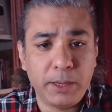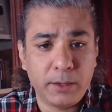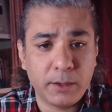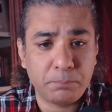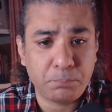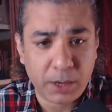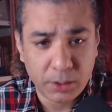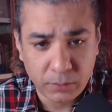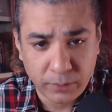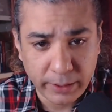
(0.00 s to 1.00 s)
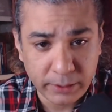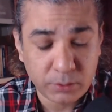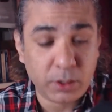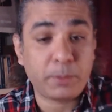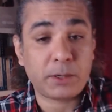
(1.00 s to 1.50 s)
been part of our
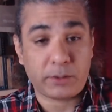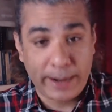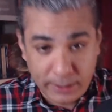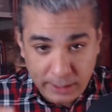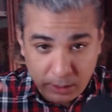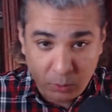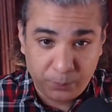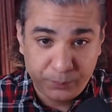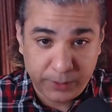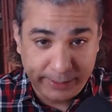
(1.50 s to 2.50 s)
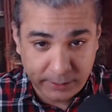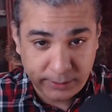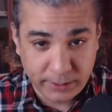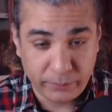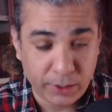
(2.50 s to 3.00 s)
history. But right now, there is a
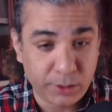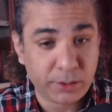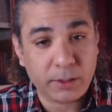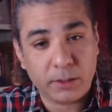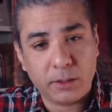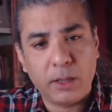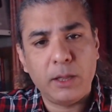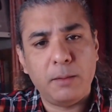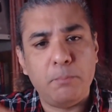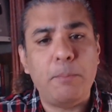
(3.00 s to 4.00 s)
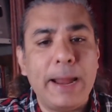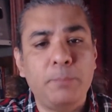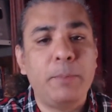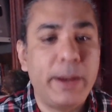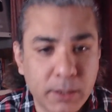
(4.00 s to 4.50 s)
significant
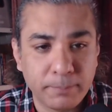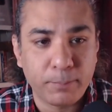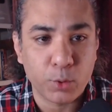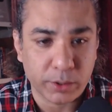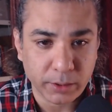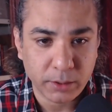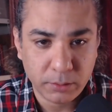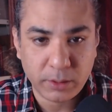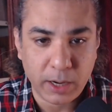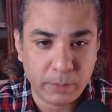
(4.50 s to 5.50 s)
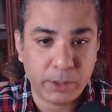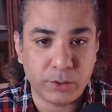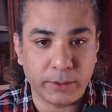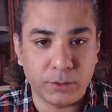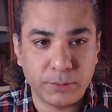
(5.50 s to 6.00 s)
man-made component to the climate
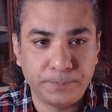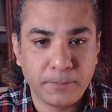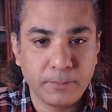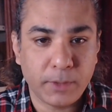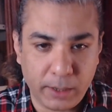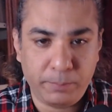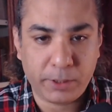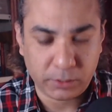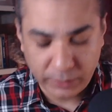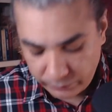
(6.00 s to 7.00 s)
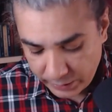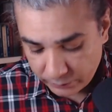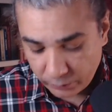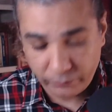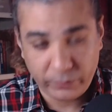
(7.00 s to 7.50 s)
change. And because of that, we
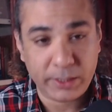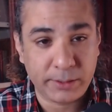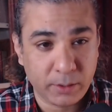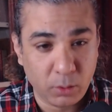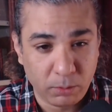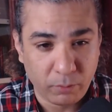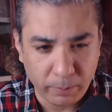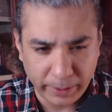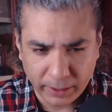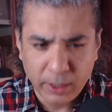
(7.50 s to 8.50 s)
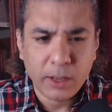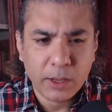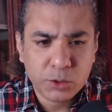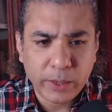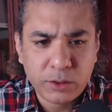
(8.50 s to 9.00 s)
are witnessing global warming.
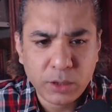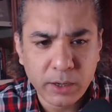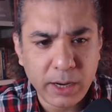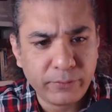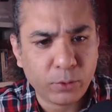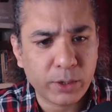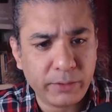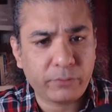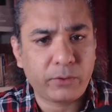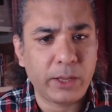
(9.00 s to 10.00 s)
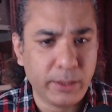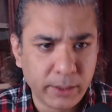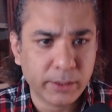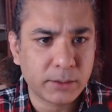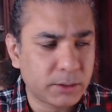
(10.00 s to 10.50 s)
So in 30, 40, 50
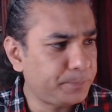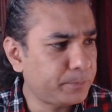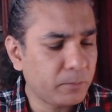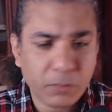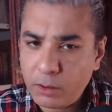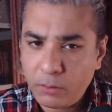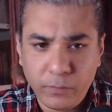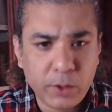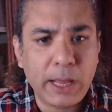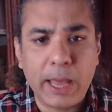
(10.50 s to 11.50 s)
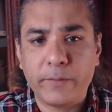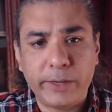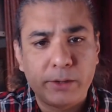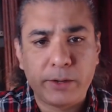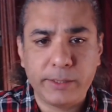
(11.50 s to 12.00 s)
years, we're going to have
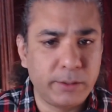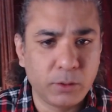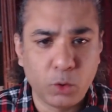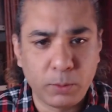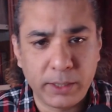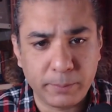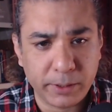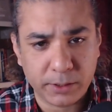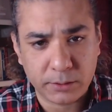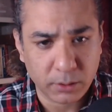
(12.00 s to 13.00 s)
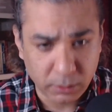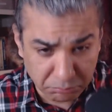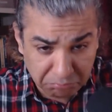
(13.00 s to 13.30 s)
an increase in the global temperatures,